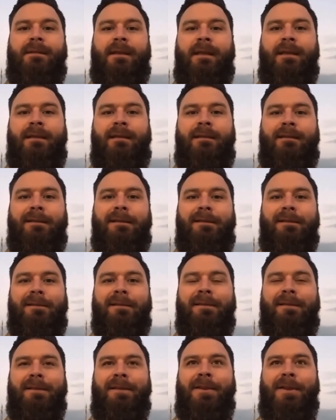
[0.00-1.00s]
And,
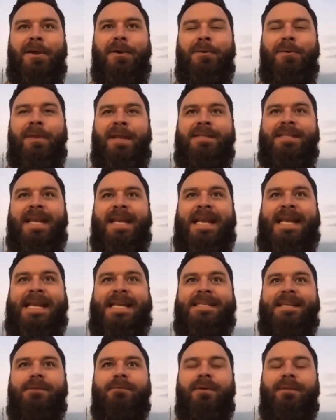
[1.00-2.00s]
it's
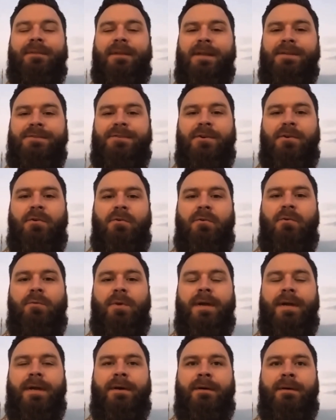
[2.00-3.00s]
easy when things are going
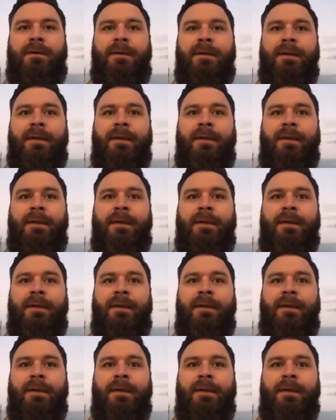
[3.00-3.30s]
well